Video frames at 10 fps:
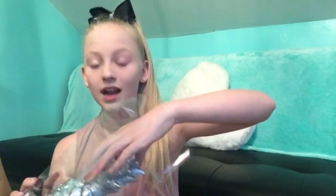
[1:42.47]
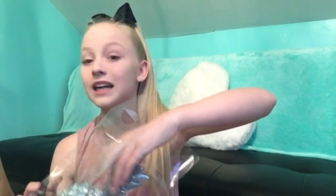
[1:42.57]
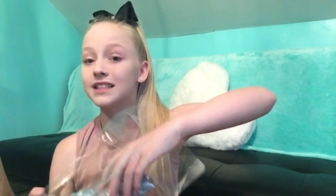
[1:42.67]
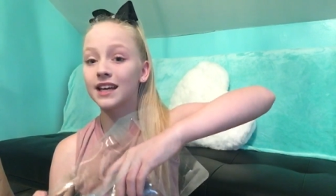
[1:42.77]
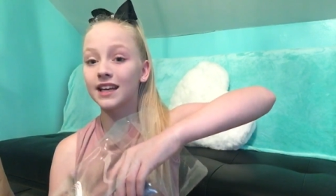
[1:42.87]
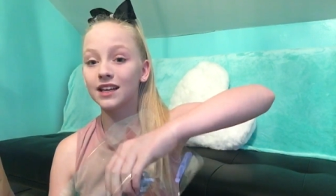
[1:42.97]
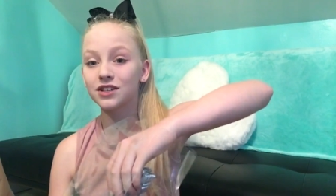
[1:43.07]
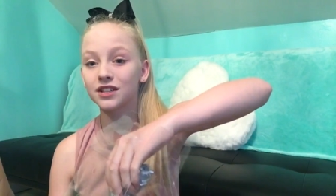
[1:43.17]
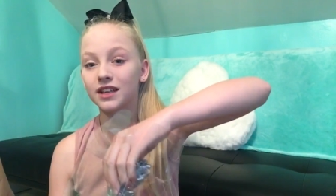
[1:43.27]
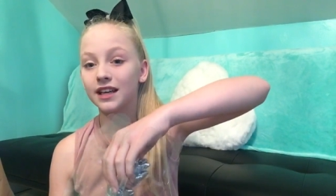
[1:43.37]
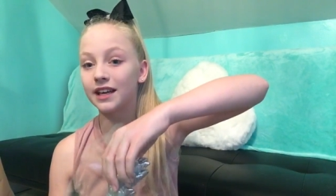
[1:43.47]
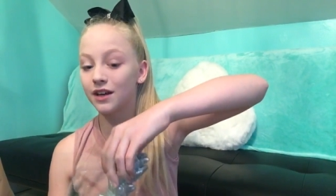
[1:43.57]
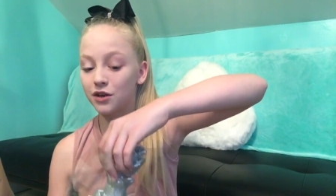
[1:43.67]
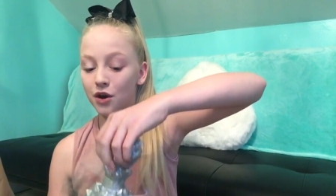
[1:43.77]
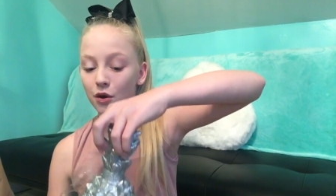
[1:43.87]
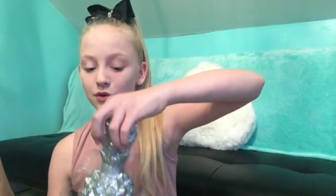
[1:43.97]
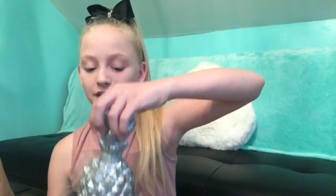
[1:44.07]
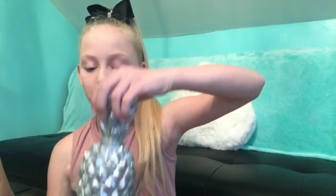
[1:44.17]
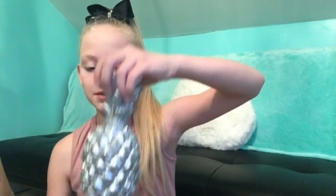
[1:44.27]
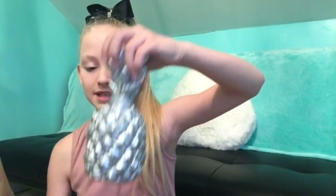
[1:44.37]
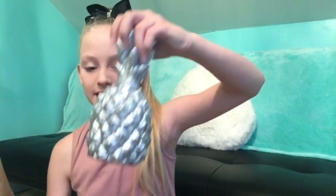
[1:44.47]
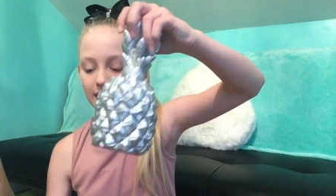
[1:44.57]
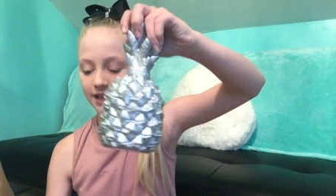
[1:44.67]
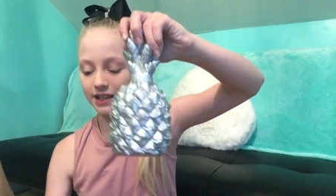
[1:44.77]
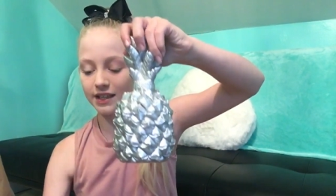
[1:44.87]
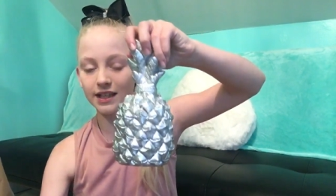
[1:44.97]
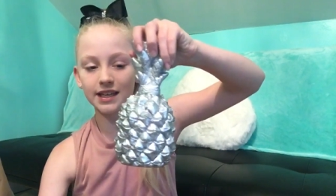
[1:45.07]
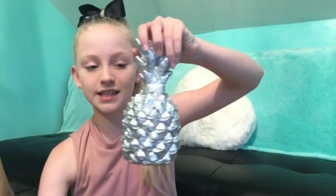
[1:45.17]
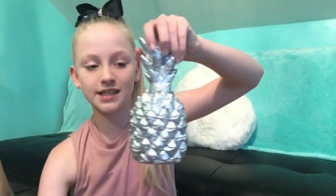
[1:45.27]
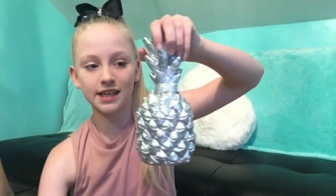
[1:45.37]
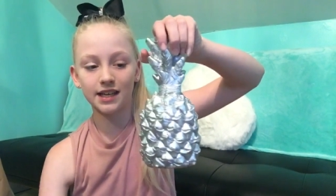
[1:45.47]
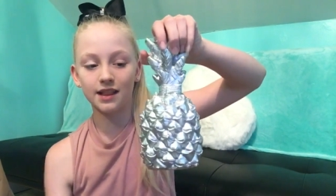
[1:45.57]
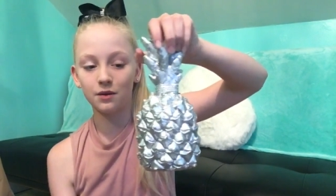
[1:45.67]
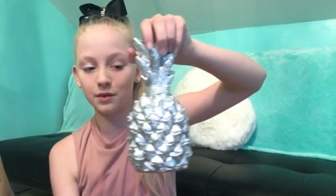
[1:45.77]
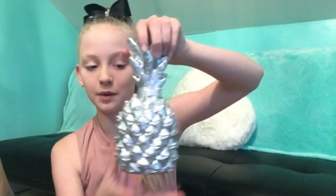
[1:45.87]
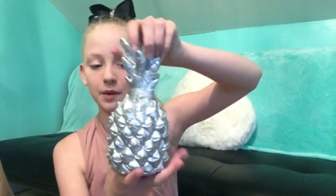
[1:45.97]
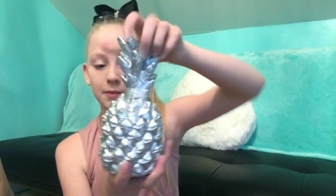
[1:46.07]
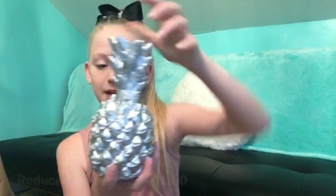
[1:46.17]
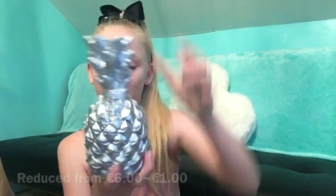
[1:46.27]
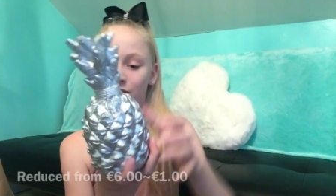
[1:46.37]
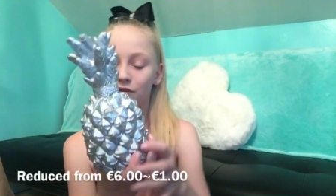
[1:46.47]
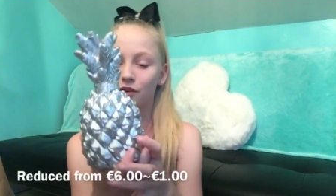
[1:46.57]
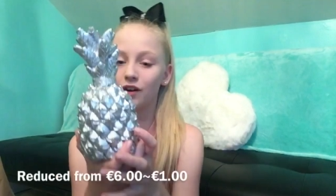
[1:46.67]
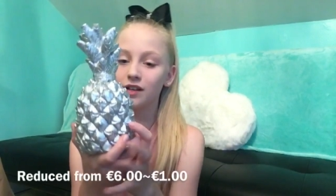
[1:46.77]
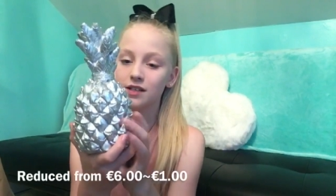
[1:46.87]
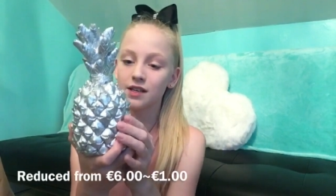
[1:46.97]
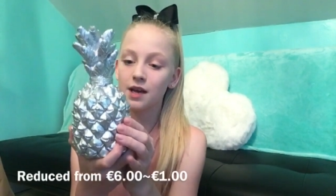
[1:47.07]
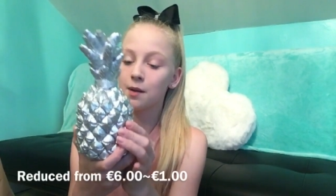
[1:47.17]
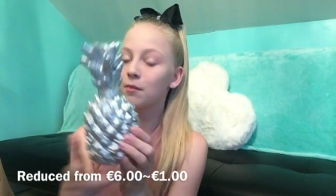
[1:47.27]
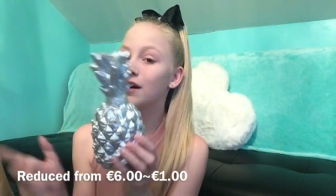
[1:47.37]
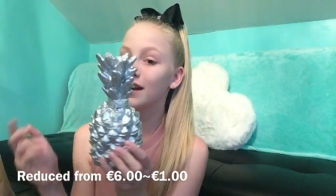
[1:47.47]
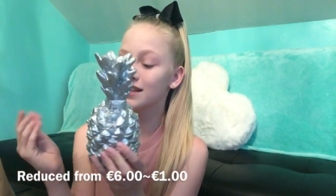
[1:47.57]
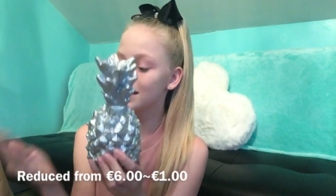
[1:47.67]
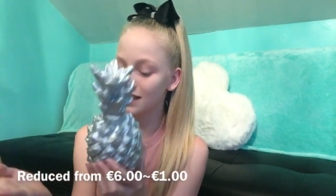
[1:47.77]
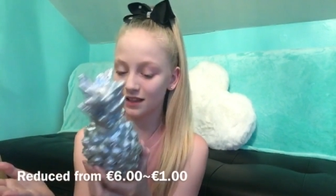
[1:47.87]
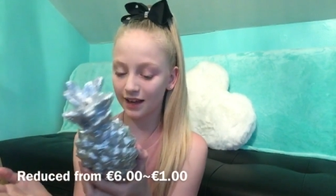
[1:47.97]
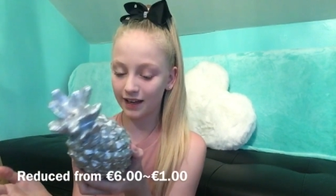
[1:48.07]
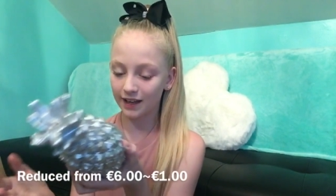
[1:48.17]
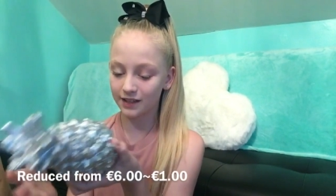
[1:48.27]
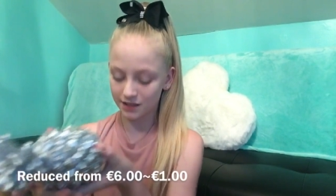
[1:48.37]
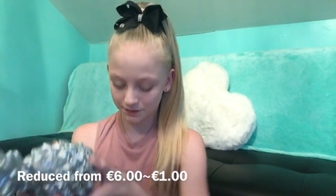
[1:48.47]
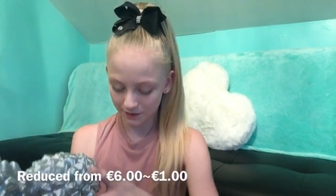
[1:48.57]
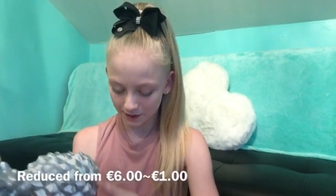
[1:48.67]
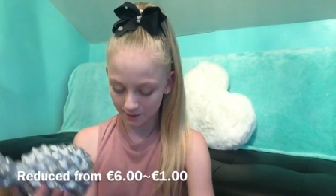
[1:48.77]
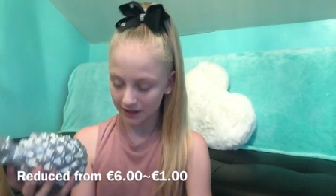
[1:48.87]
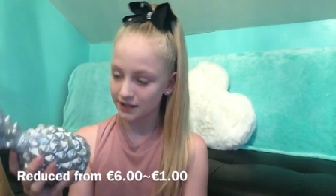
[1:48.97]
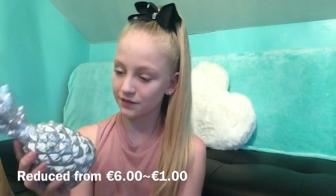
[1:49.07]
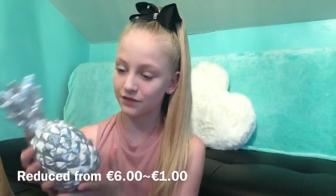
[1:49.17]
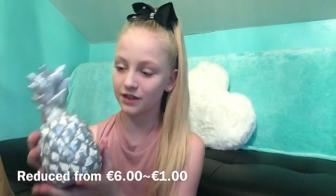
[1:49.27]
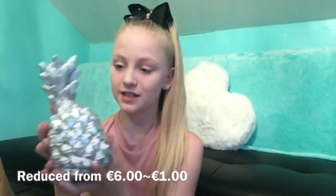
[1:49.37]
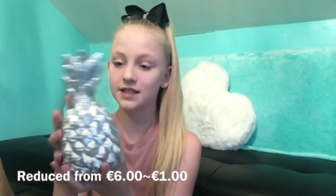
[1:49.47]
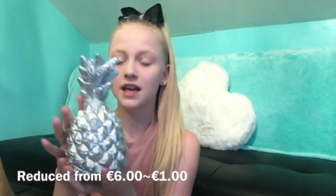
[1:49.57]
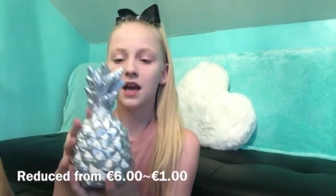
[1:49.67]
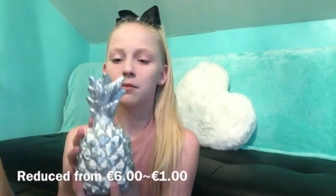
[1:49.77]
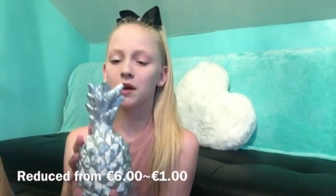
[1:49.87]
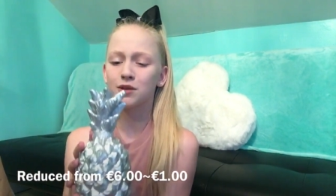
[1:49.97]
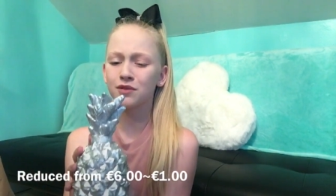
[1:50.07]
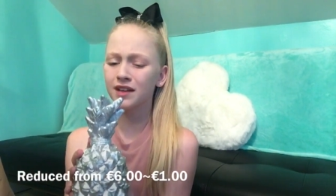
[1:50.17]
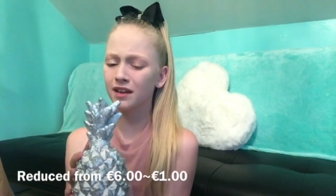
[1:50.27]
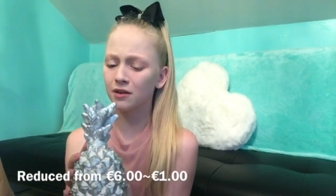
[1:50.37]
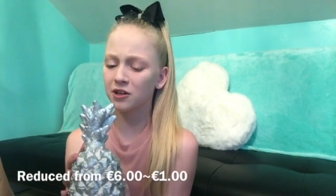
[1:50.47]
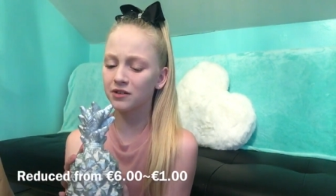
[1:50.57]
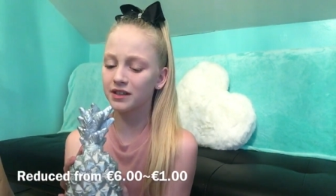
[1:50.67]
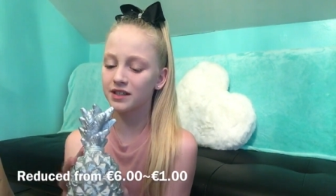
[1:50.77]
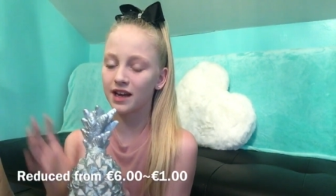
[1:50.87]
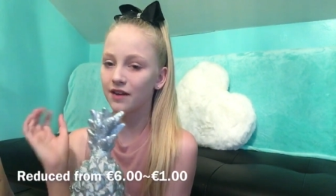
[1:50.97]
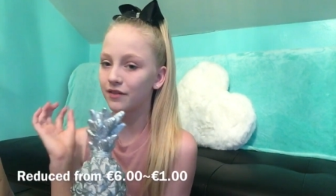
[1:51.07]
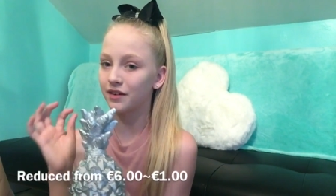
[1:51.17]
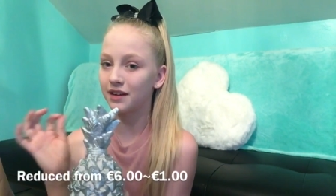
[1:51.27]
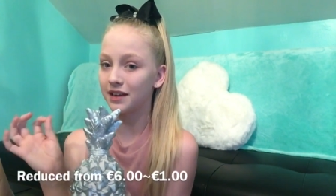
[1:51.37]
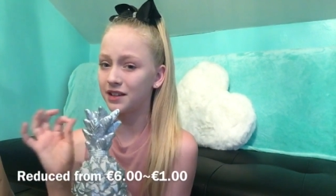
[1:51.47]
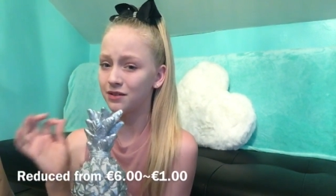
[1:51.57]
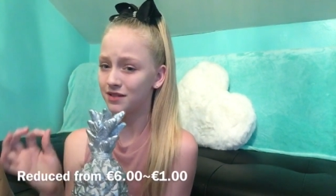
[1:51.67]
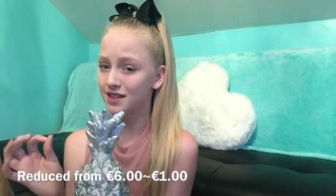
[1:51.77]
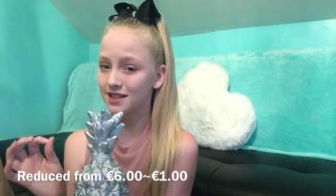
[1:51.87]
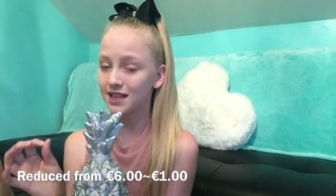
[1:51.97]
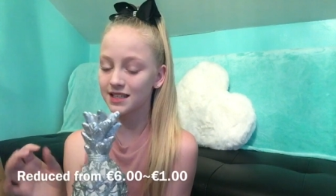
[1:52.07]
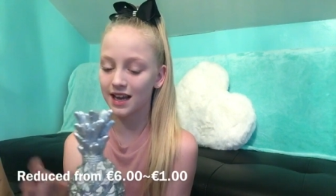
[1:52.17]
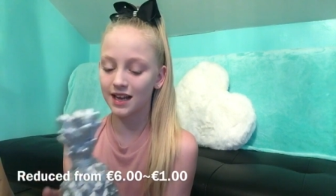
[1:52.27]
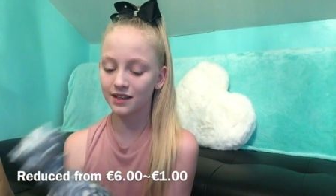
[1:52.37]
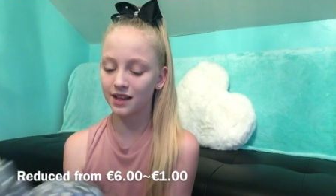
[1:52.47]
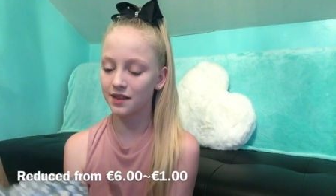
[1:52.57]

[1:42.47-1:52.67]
I didn't actually know that it was a candle until we were paying for it, but I still like it. Doesn't really make a difference, but I don't think I'm going to ever like use this as a candle.